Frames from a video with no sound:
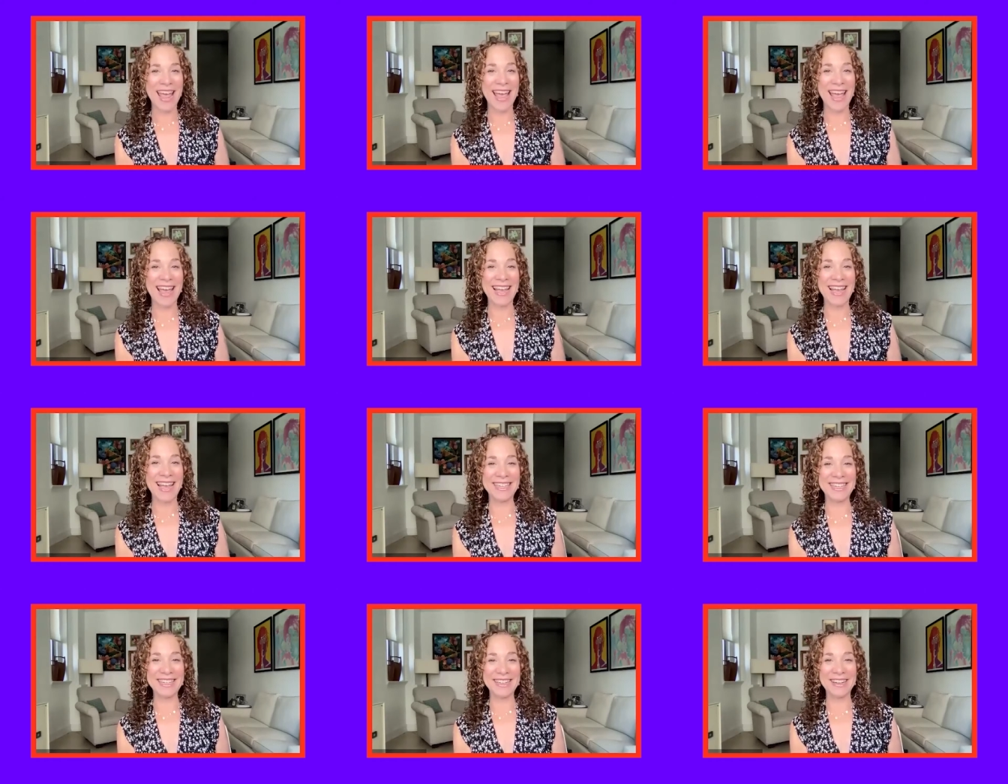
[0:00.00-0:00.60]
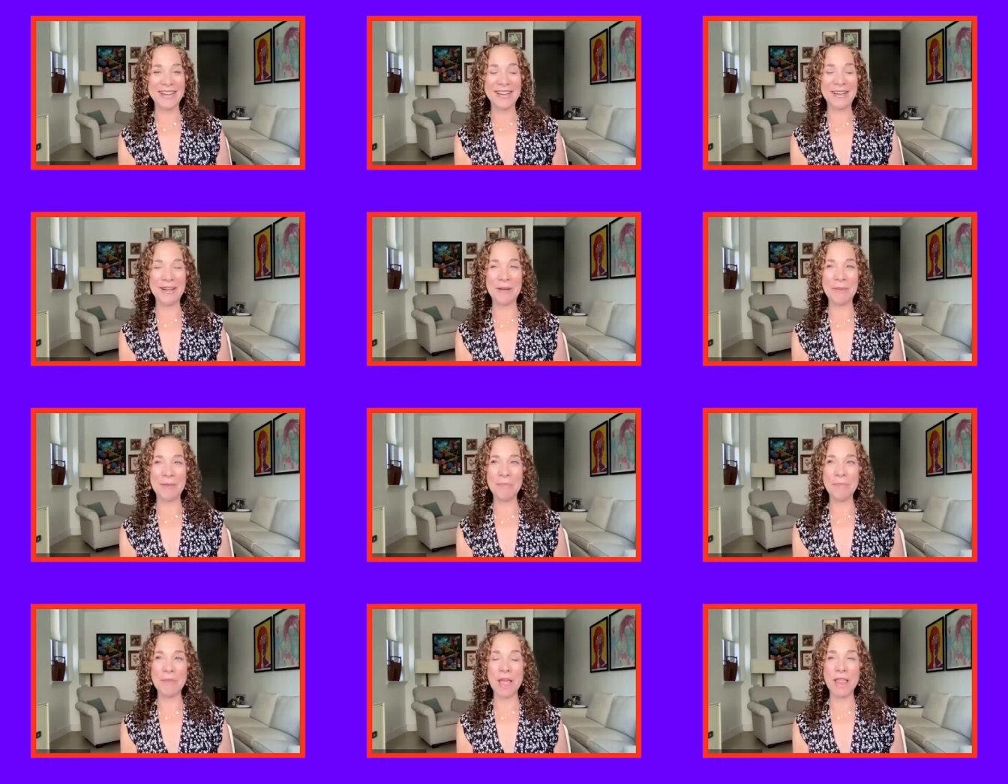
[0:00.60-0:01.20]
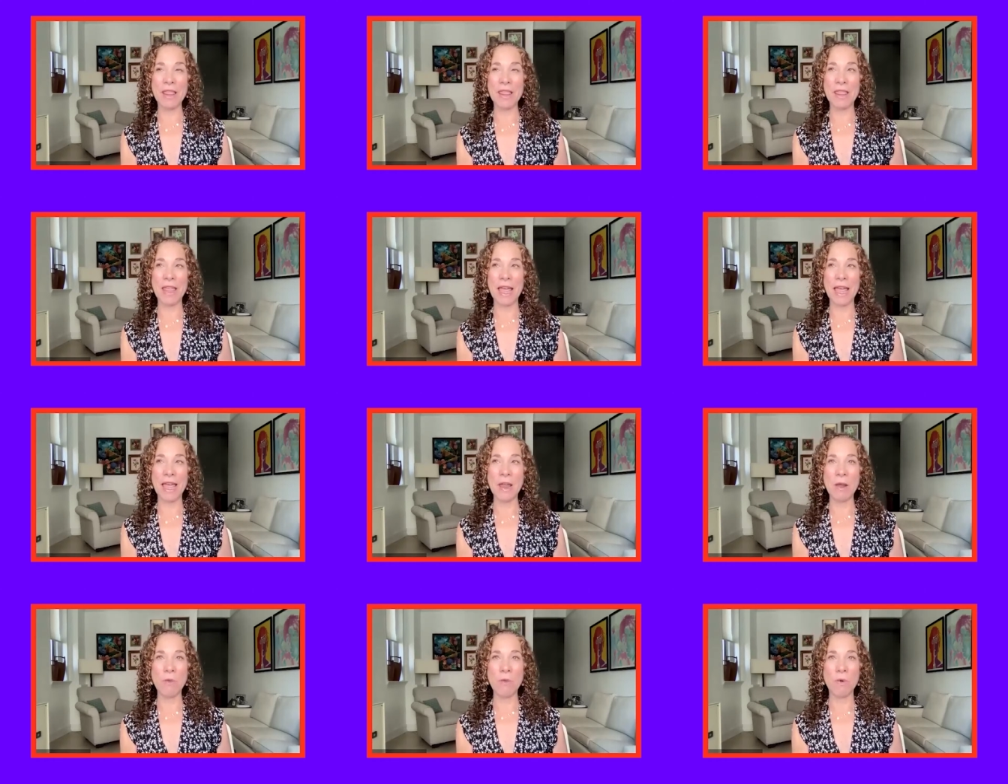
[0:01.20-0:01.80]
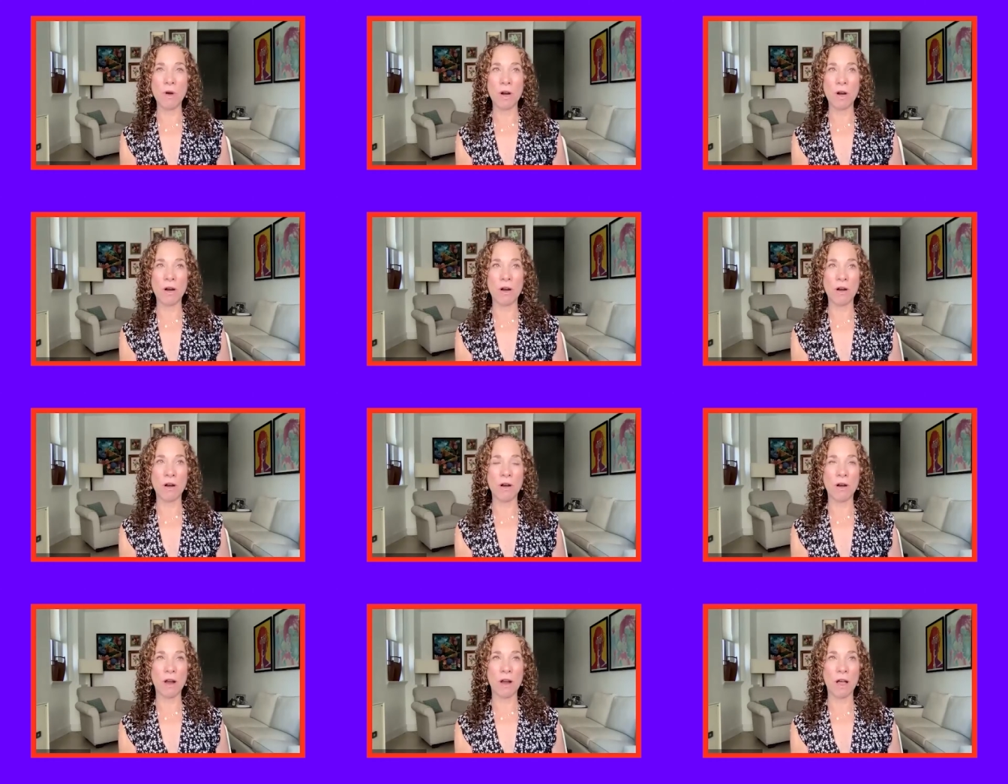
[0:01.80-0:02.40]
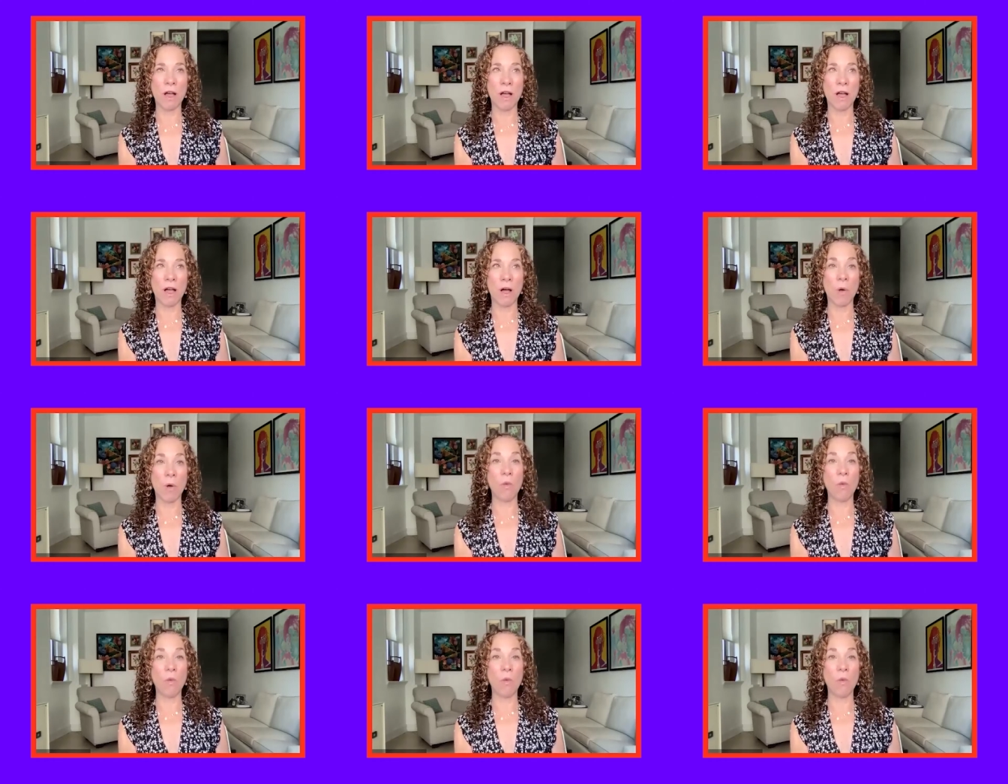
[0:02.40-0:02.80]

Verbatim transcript: And um, they were uh,